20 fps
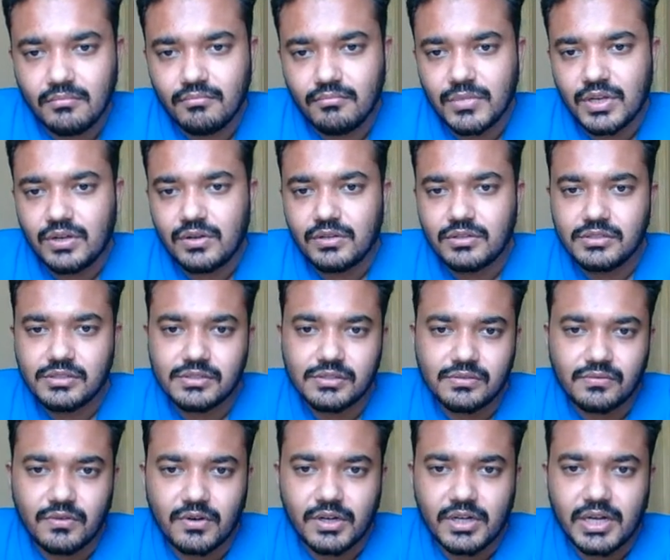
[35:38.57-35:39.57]
because
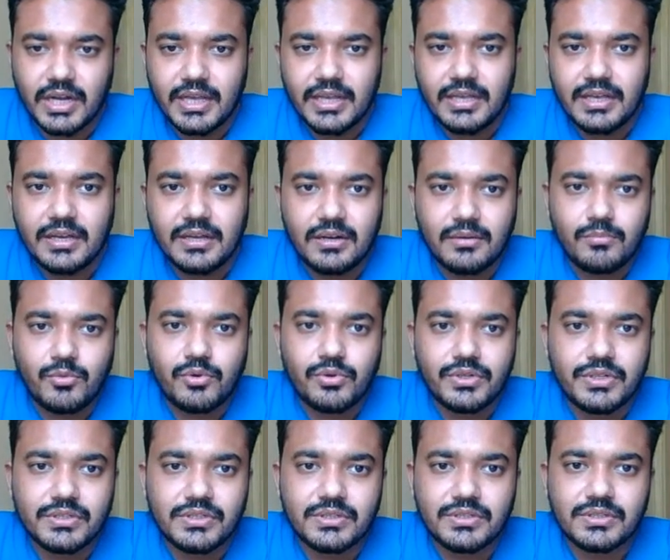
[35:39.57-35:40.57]
what I care about
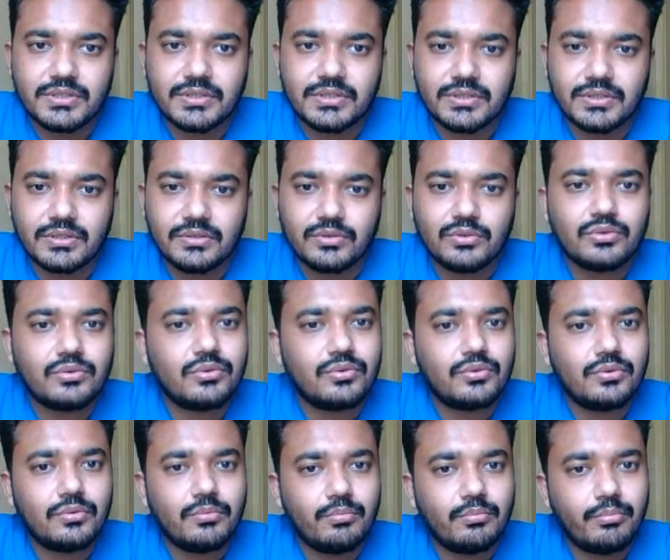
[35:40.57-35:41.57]
is
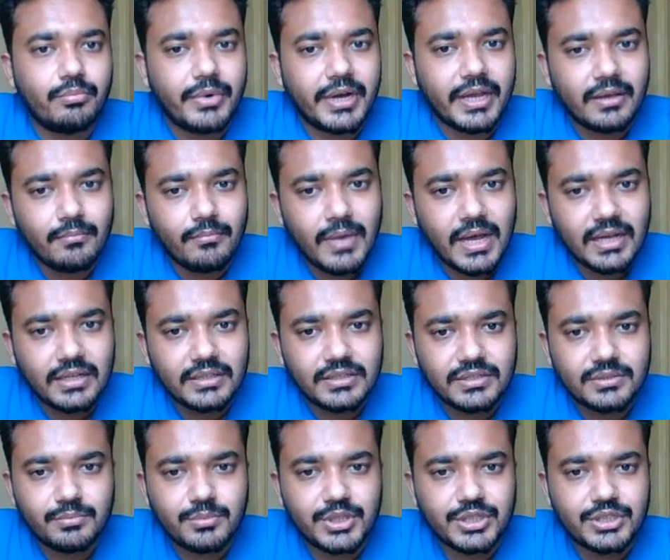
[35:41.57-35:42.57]
to bring back
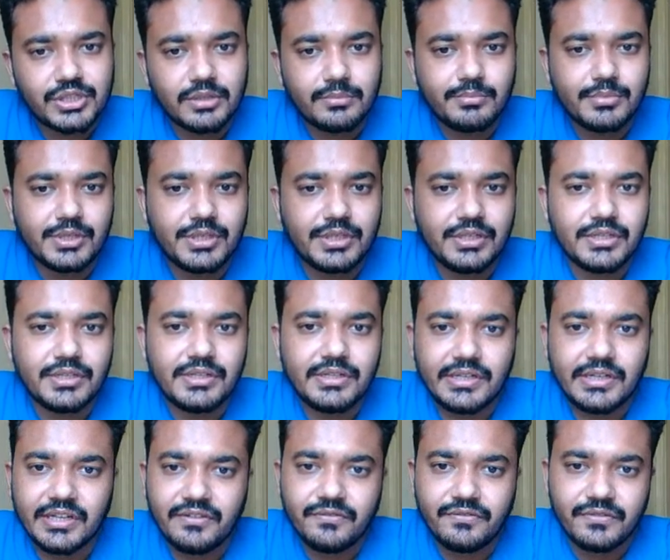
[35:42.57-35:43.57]
this bishop here
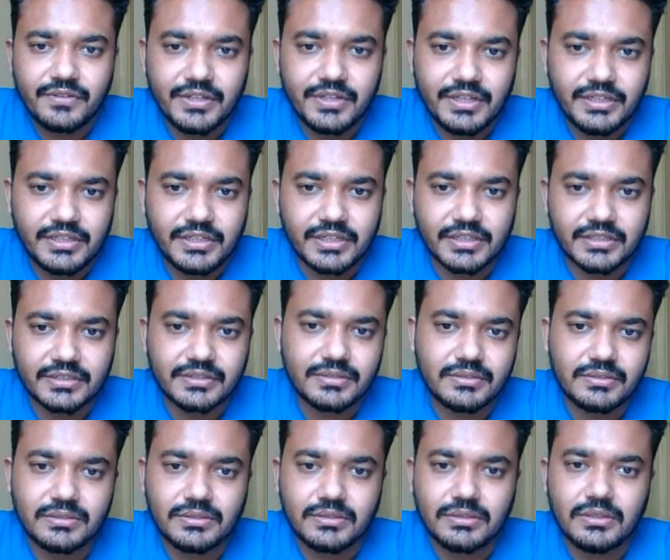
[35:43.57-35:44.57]
if he takes.
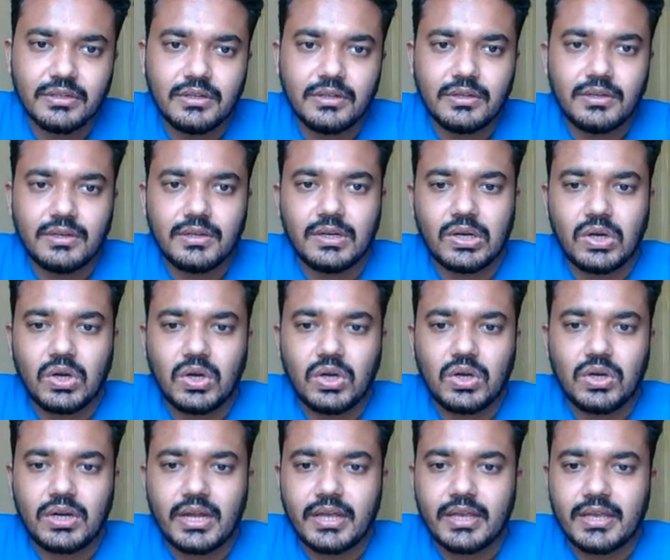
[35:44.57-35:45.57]

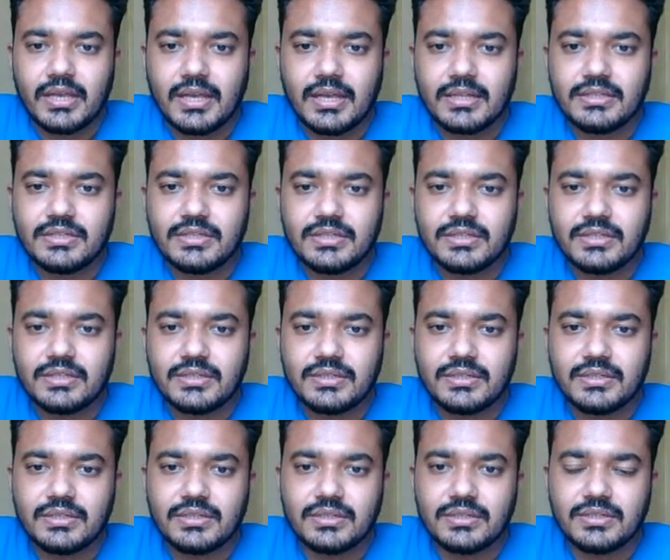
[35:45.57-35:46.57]
or I can just
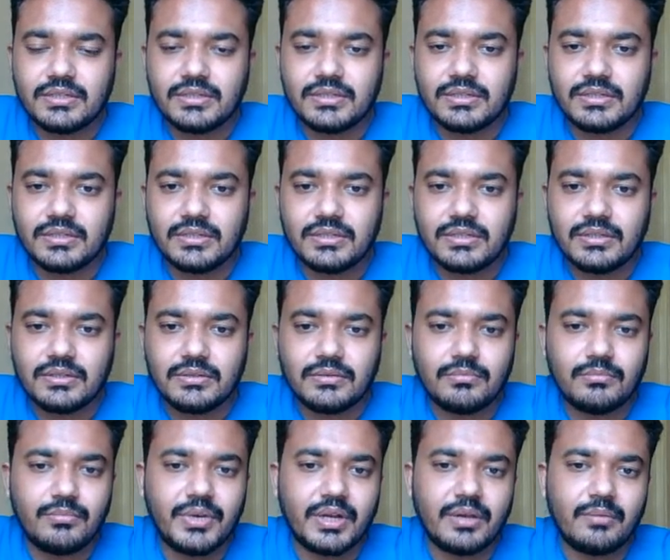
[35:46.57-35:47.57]

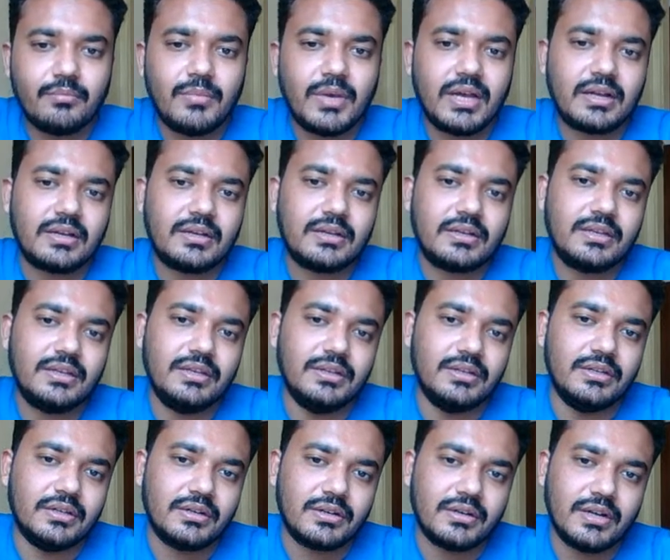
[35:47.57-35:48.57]
bring back
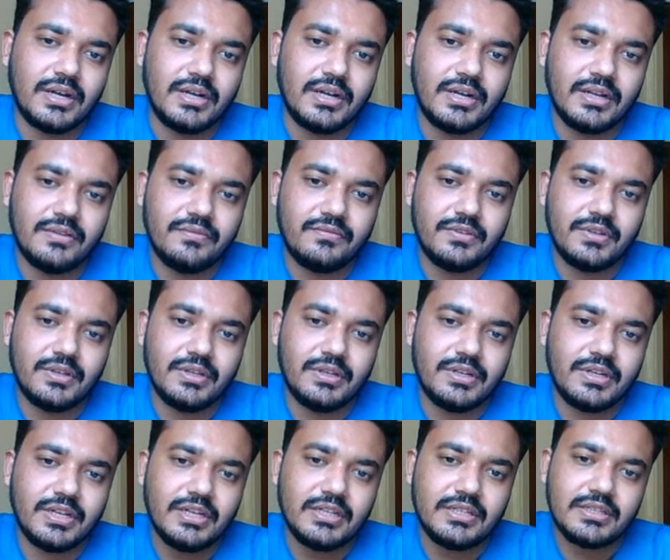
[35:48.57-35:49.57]
here, and if he
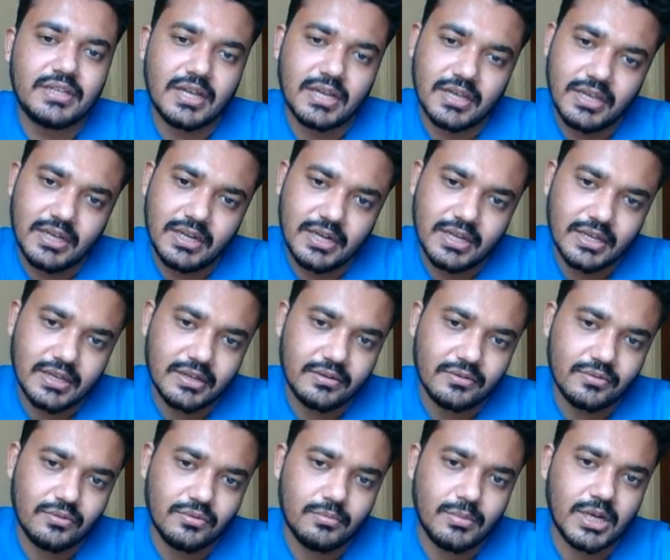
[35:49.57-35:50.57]
takes again I can
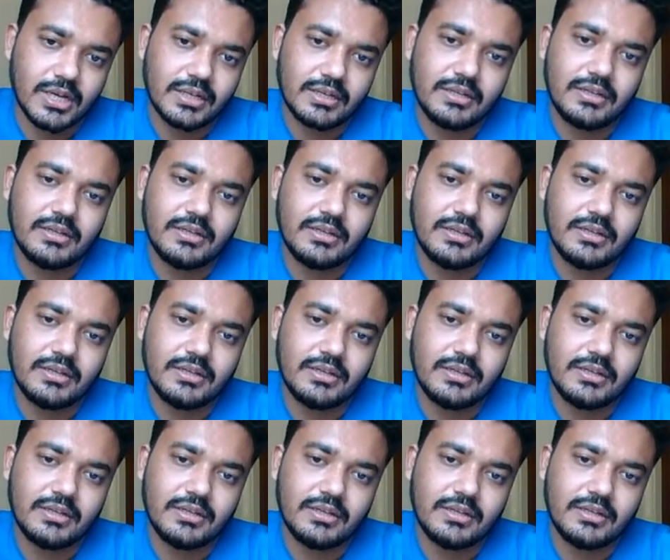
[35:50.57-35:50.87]
go back.